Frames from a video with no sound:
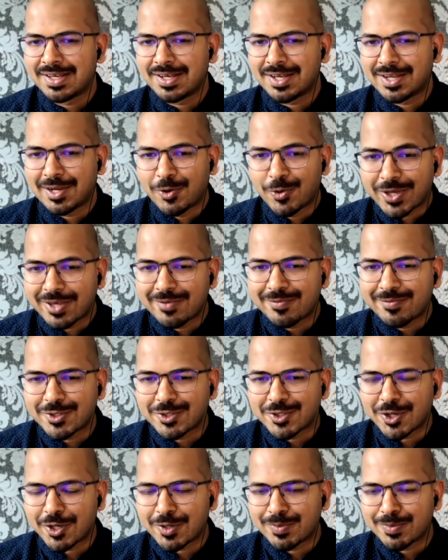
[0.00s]
looking for
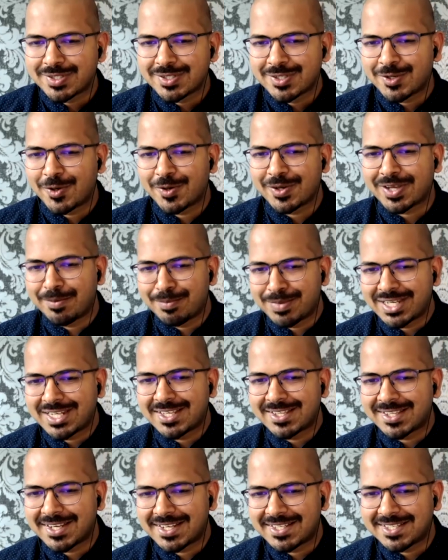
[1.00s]
jobs or completing
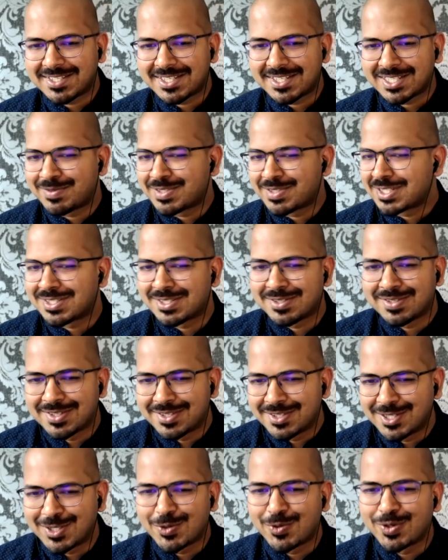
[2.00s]
their dissertation, which is
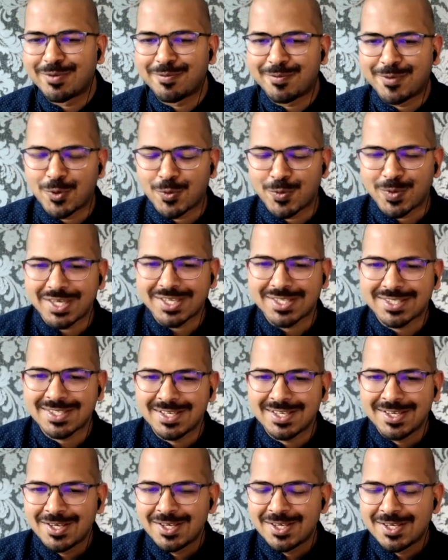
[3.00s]
due in a few weeks.
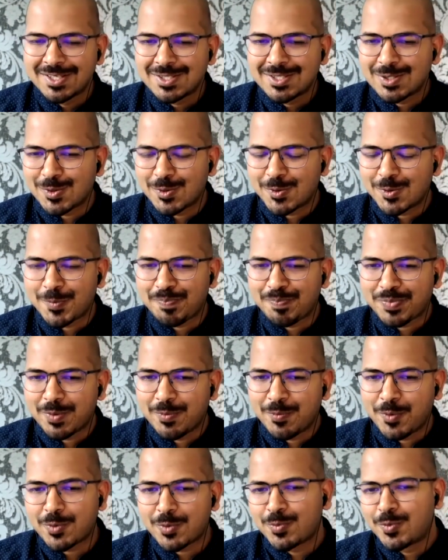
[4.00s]
So
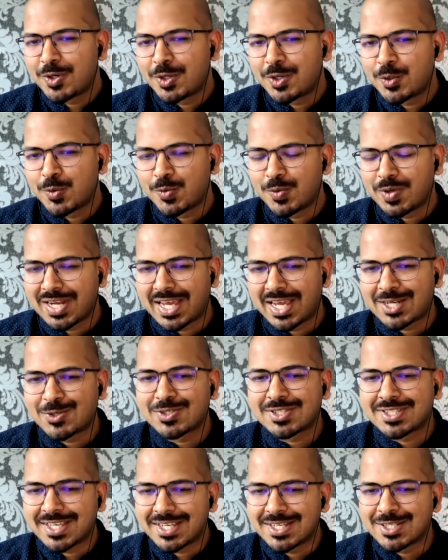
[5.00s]
what would you like to
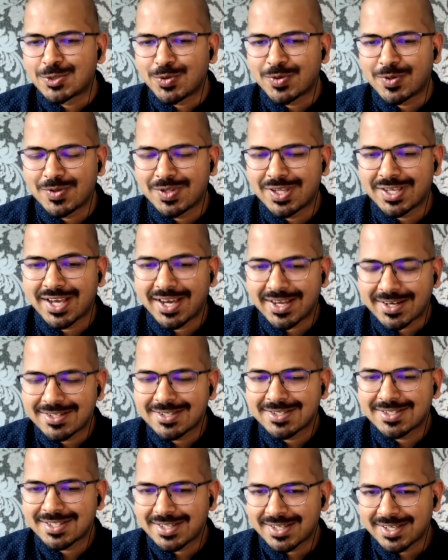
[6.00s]
say to the
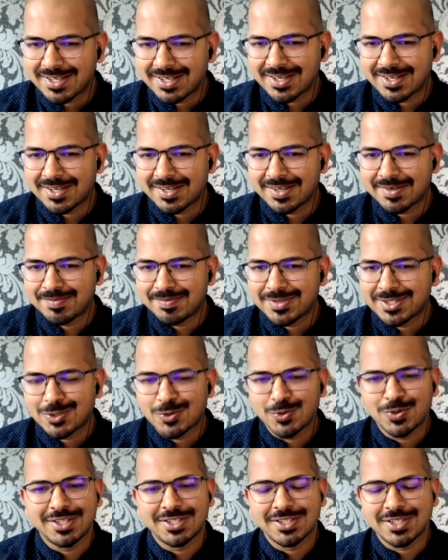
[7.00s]
current
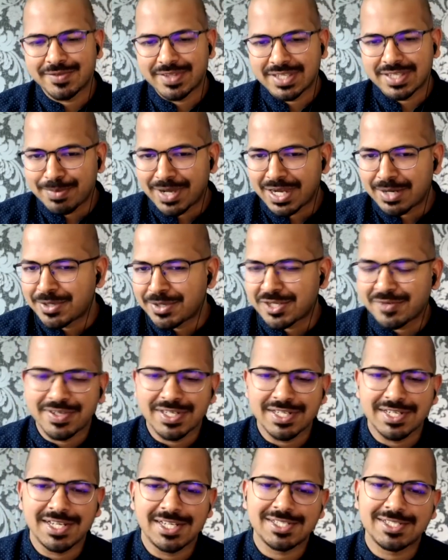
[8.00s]
students of the Department of
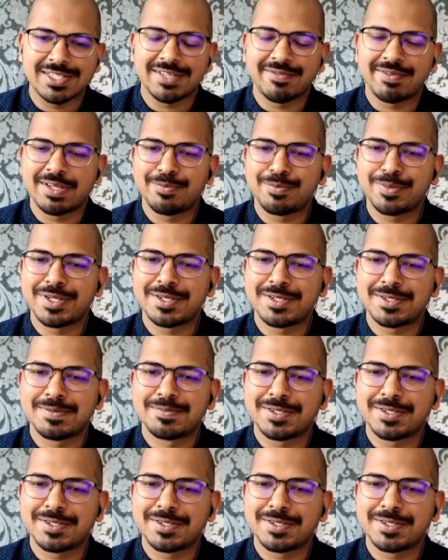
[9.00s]
International Development?